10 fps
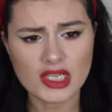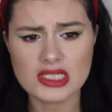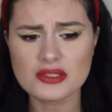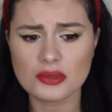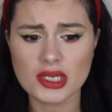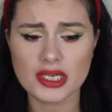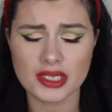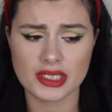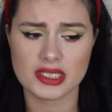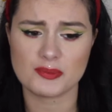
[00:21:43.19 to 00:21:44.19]
It's really
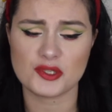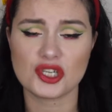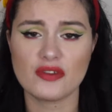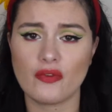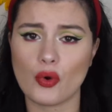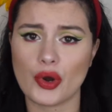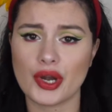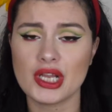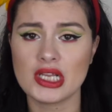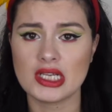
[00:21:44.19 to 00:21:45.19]
good, especially
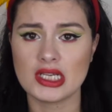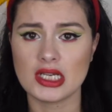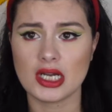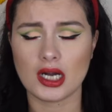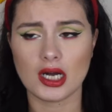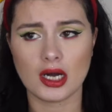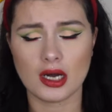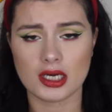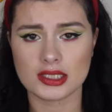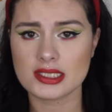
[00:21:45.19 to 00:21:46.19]
for
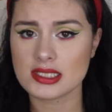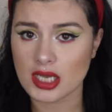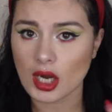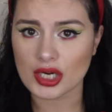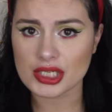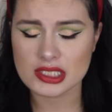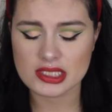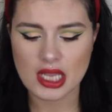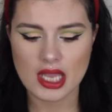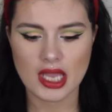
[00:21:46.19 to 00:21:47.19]
the
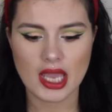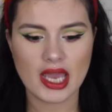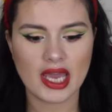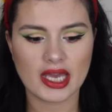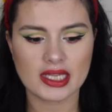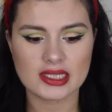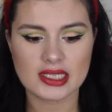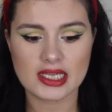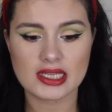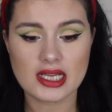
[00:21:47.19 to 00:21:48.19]
scars, and
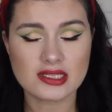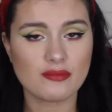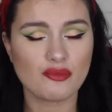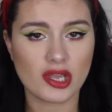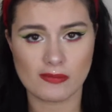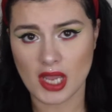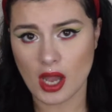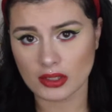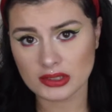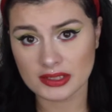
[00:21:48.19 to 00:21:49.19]
it doesn't break me
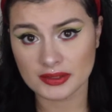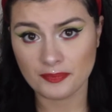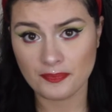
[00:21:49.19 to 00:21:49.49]
out.